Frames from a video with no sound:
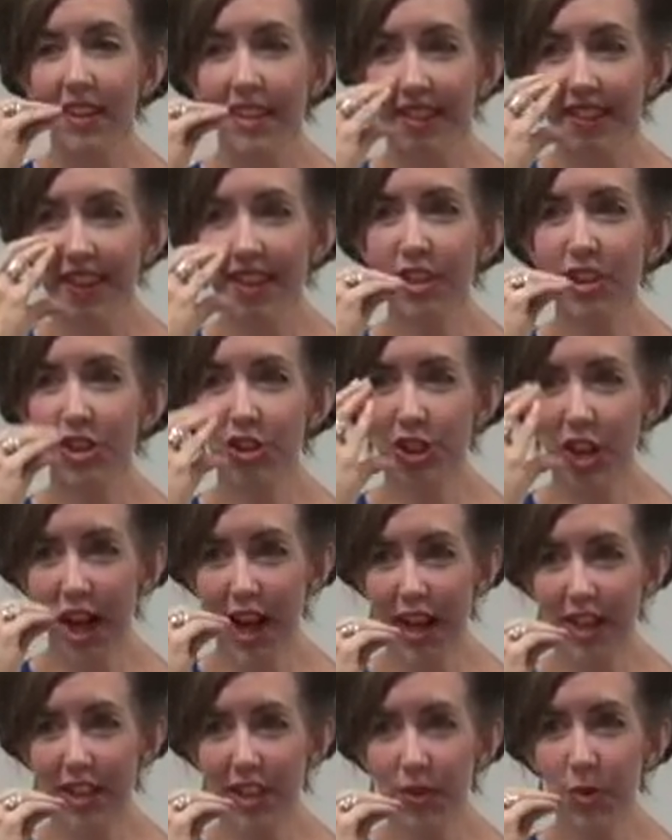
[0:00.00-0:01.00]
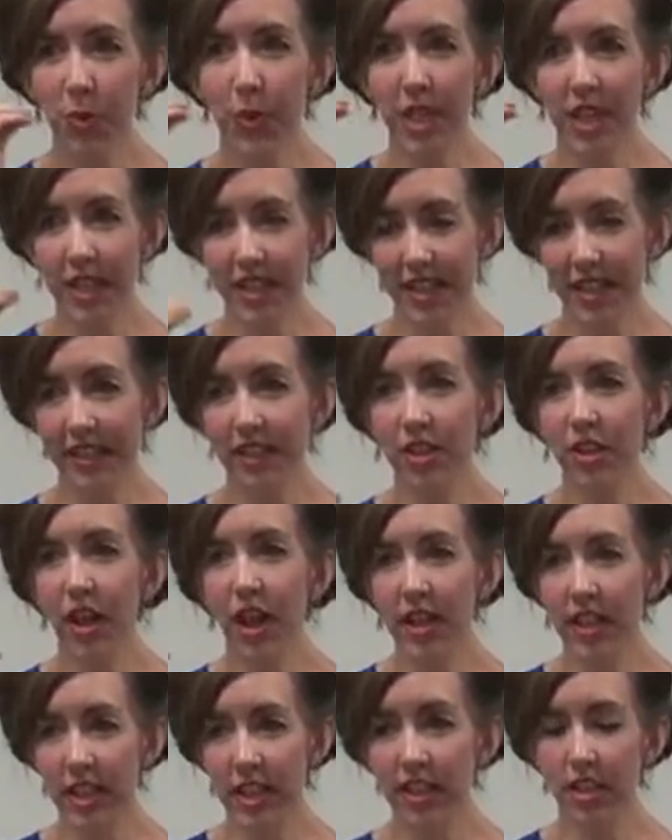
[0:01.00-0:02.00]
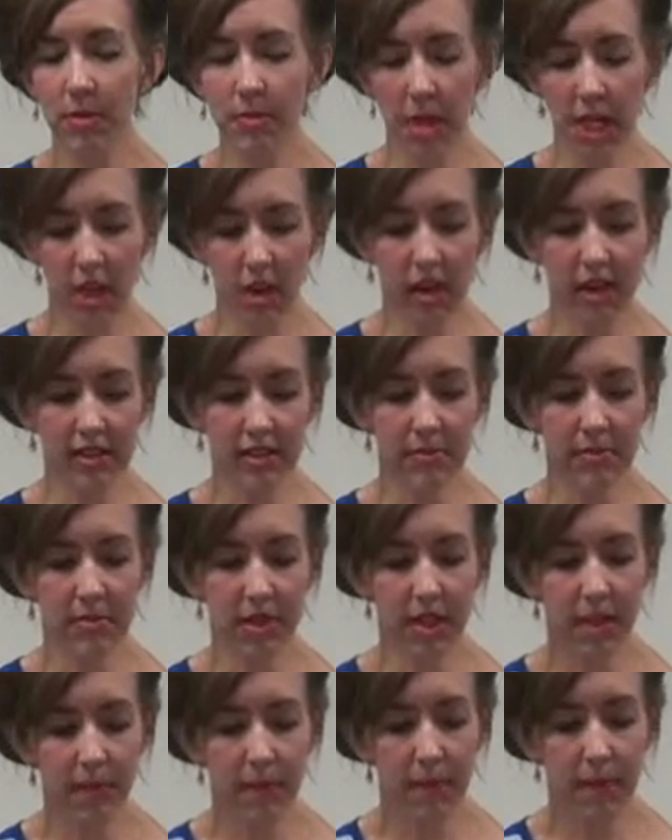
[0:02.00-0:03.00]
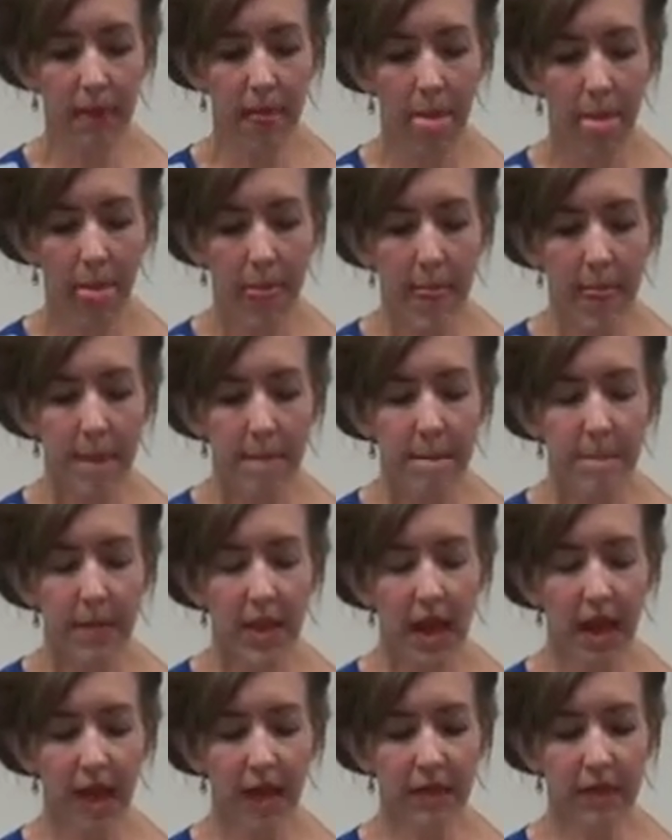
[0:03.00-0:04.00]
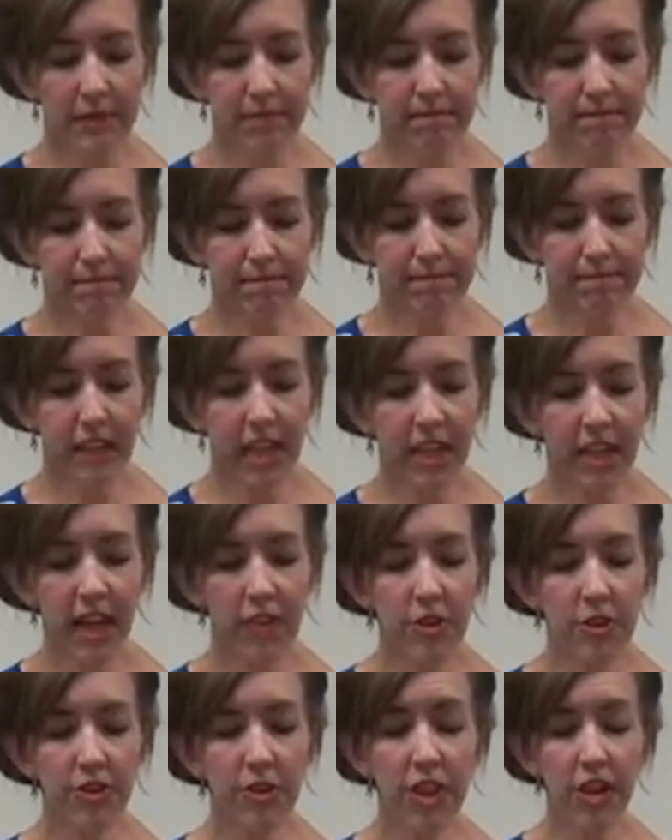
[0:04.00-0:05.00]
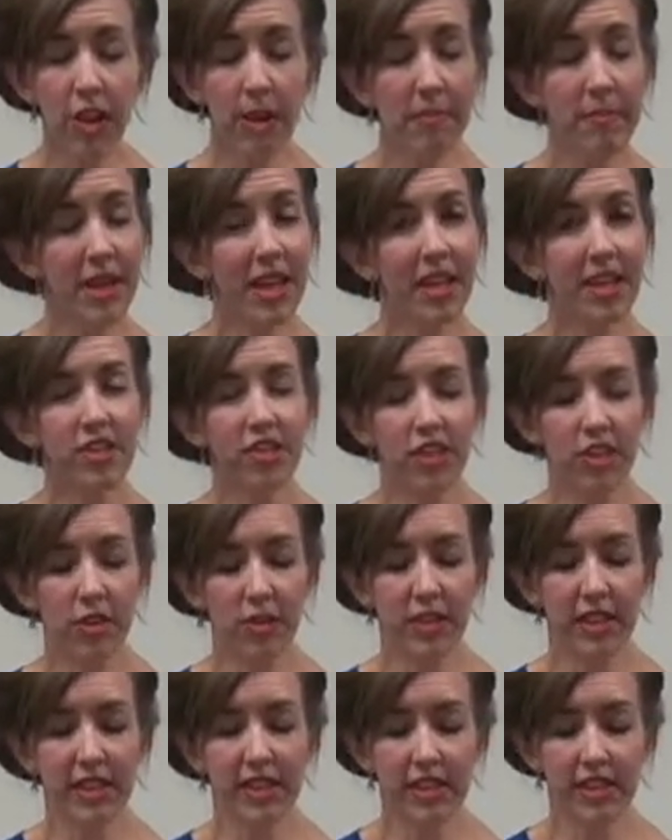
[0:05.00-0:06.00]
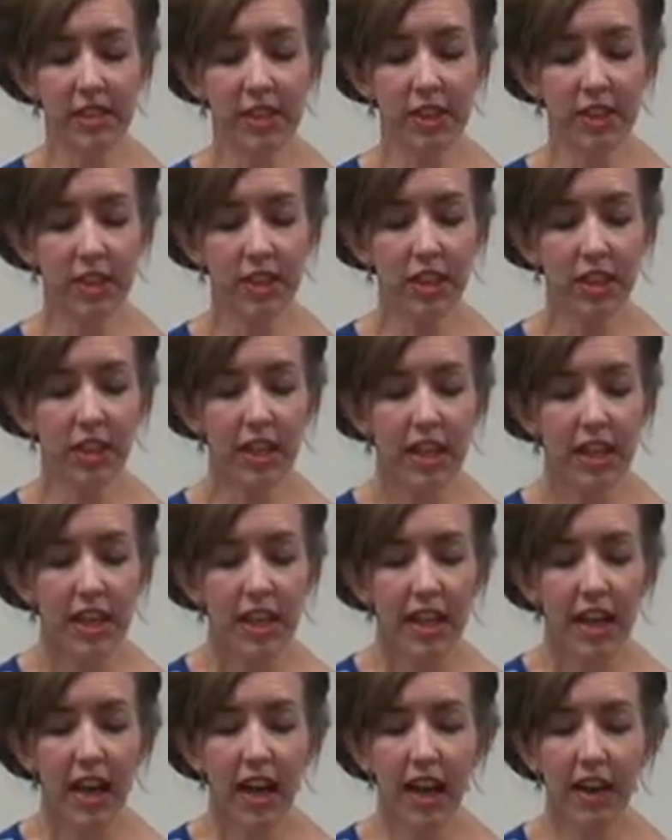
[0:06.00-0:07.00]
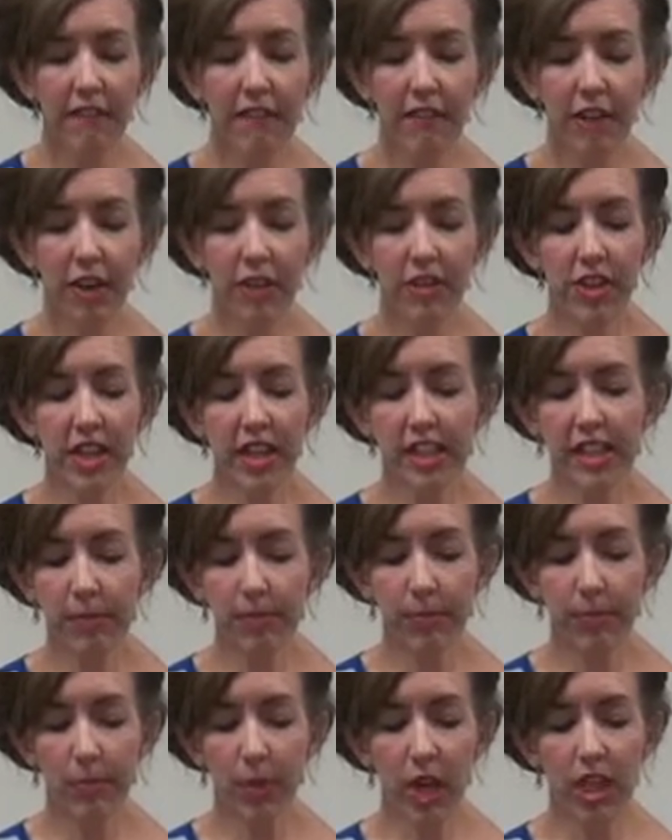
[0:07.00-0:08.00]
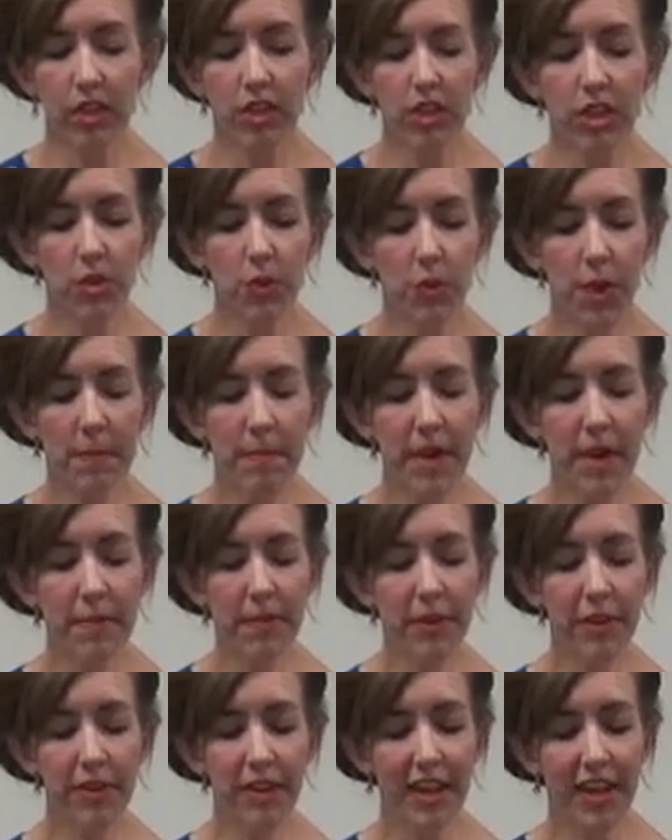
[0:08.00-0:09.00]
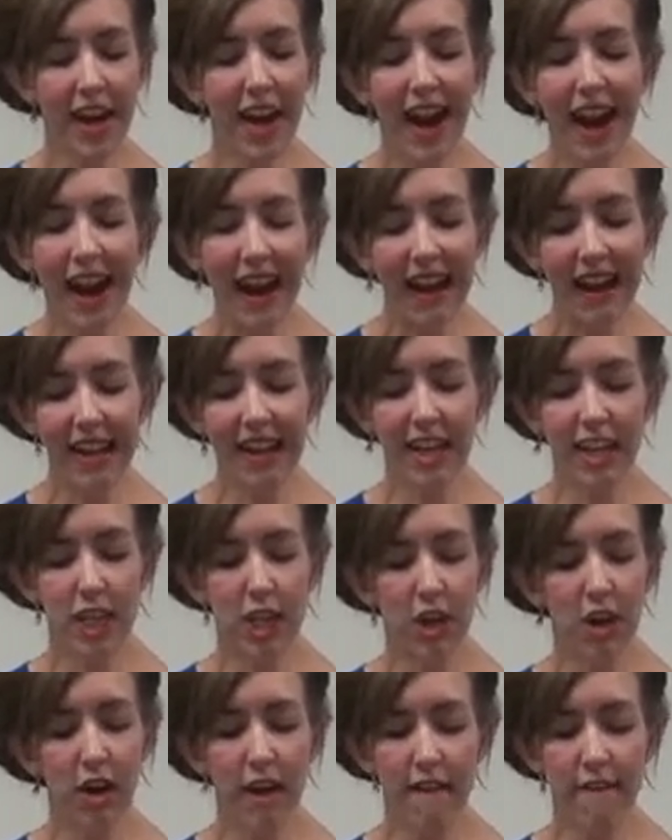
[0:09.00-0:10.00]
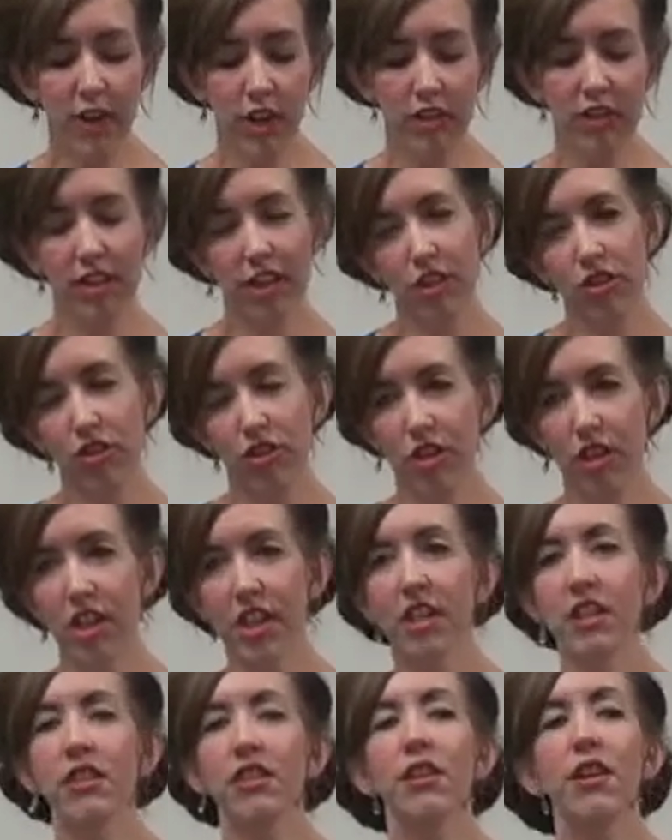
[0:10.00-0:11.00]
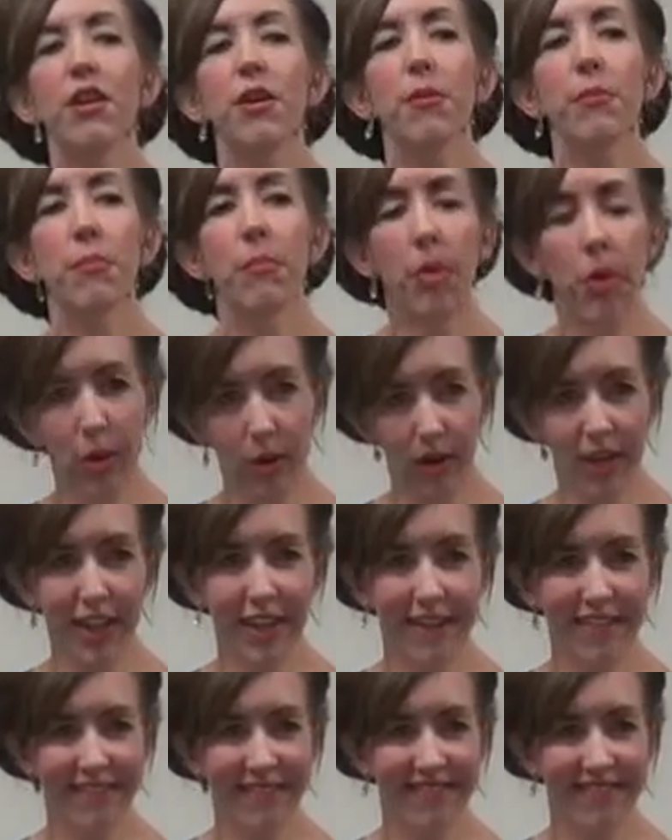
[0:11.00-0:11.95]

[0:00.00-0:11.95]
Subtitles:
this shut when it does not need to be gossiping. Another thing on being a generous listener, I've heard the expression, remember that I in a conversation is boring.